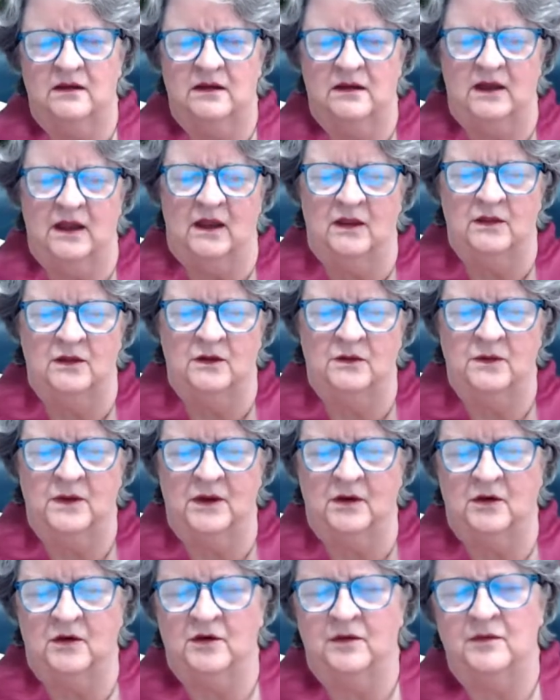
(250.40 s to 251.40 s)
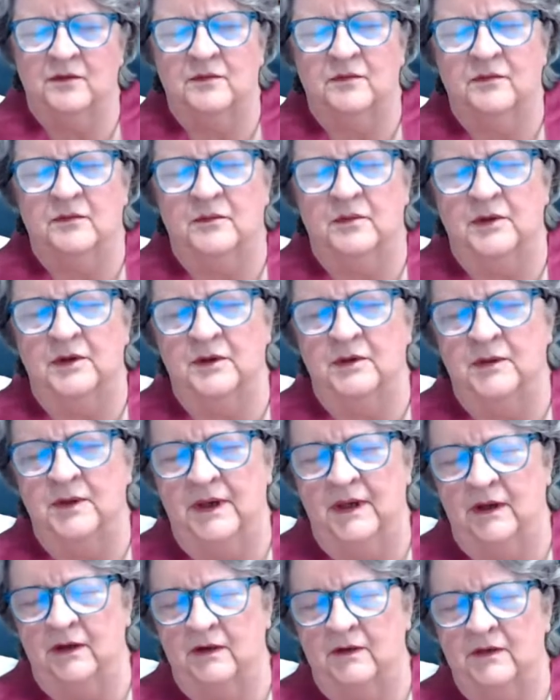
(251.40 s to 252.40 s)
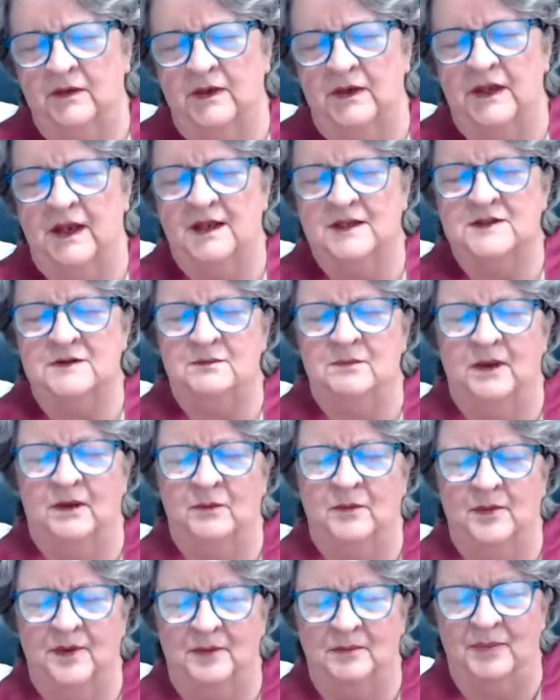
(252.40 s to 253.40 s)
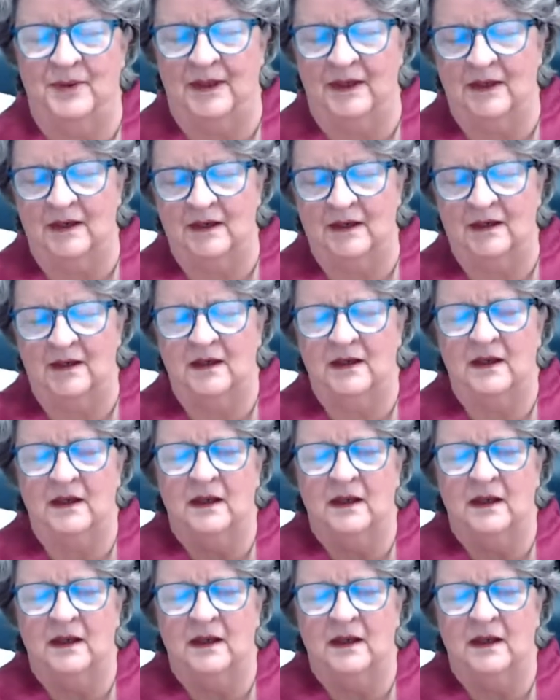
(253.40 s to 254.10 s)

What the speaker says: Yellow here, blue here, the next moment pink.